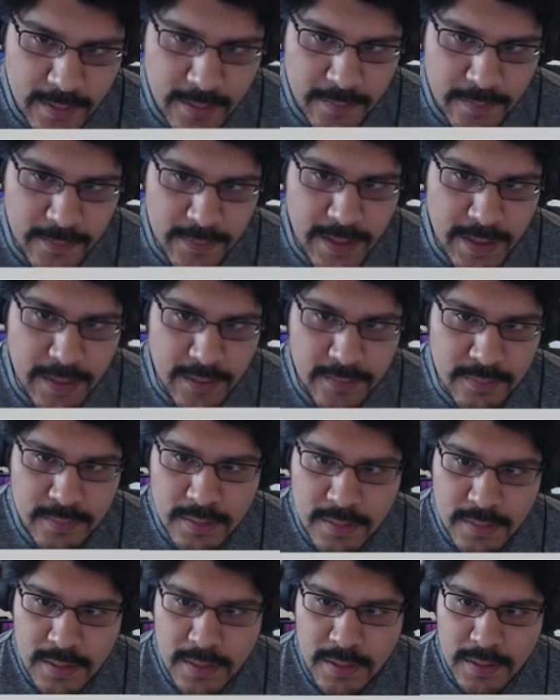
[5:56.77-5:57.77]
up or down.
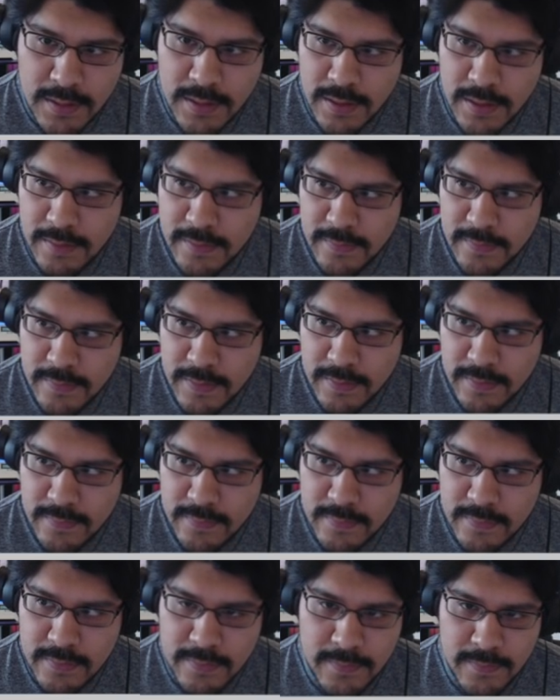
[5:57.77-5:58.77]
In this case,
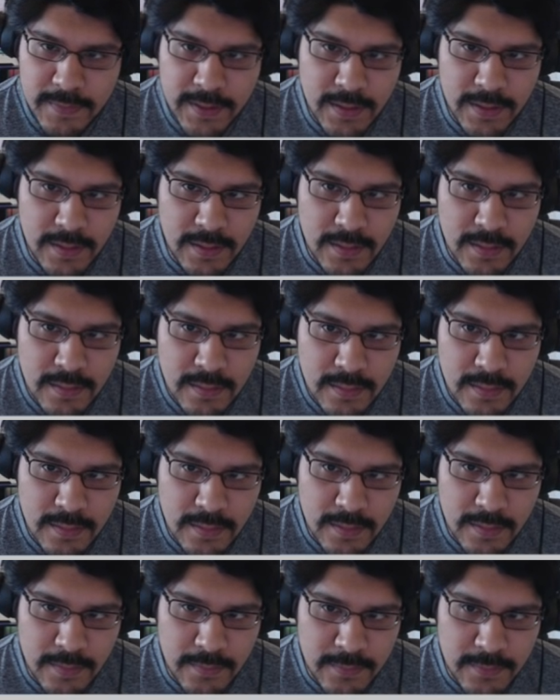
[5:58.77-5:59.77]
it's going to be
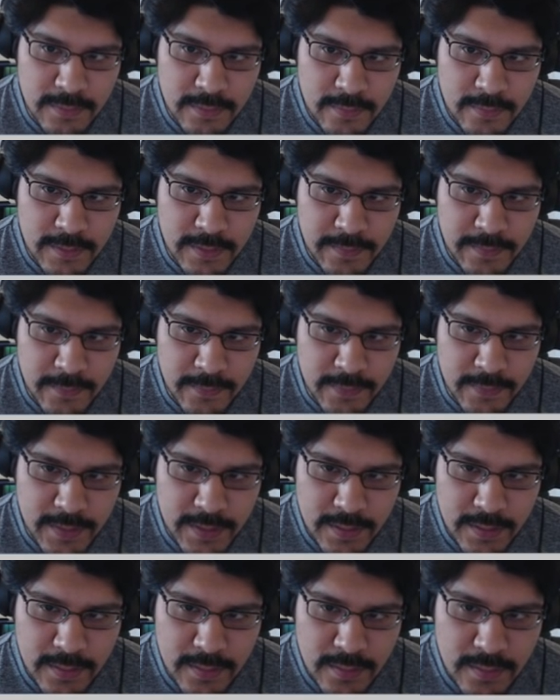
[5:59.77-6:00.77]
a little bit up over
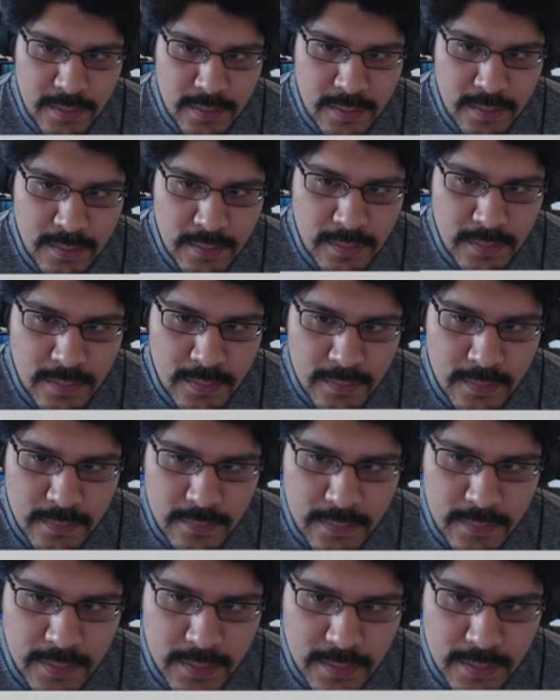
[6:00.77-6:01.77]
here.
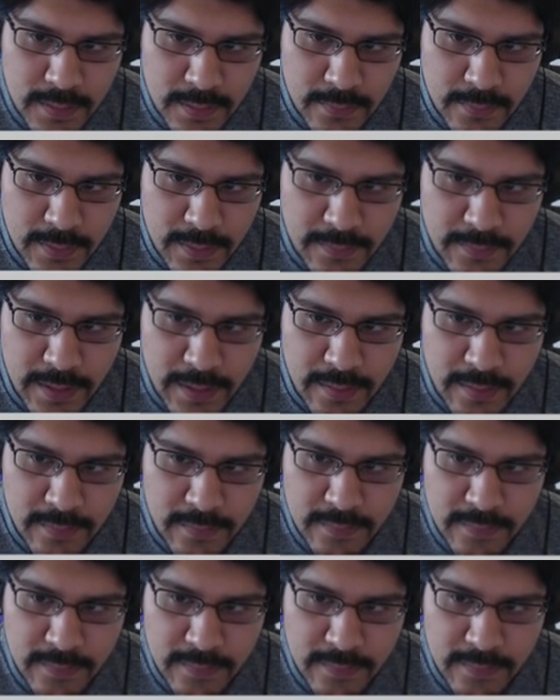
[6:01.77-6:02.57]
So I'm going to cut it like around there.